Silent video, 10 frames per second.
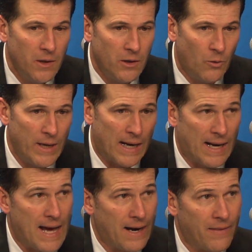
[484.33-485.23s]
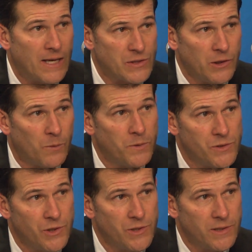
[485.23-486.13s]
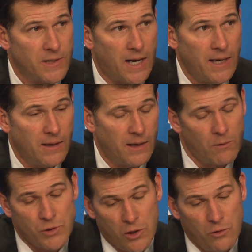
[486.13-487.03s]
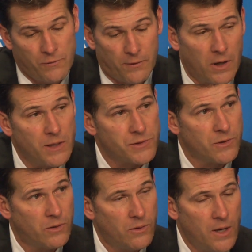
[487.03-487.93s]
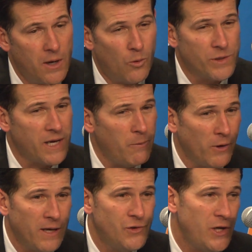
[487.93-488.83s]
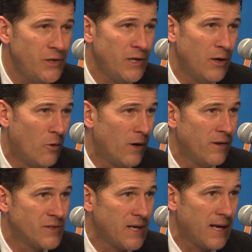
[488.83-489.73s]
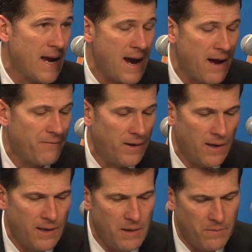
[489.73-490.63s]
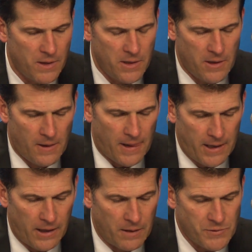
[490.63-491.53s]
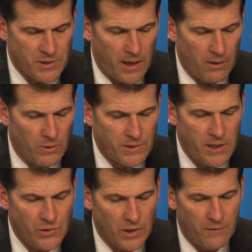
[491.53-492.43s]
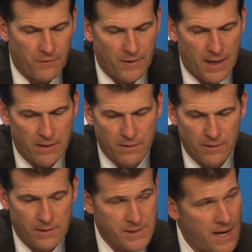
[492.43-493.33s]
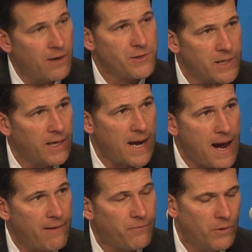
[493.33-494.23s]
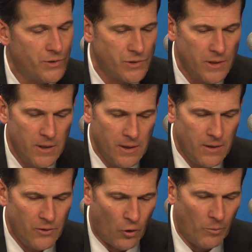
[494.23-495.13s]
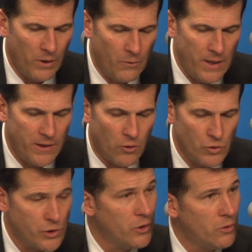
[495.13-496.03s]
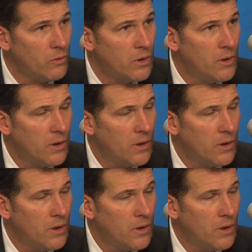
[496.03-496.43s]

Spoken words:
You know, we got a lot out of that center position tonight, and that was huge for us. So wasn't able to get GG going in the second half. I ended up staying with TJ for that entire second half, which normally we don't do.